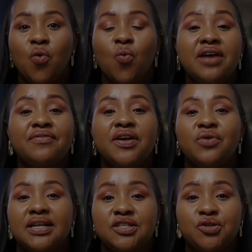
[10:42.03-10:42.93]
Whenever you
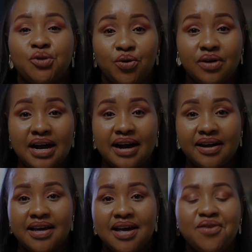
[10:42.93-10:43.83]
get into your car,
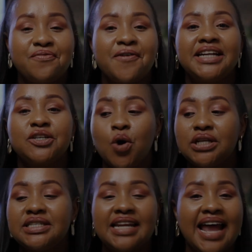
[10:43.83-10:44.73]
you find
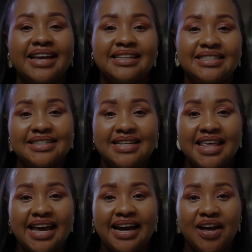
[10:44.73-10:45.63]
coins lying just
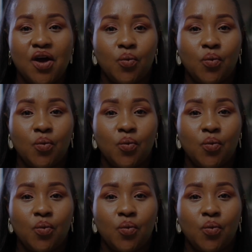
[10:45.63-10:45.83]
there.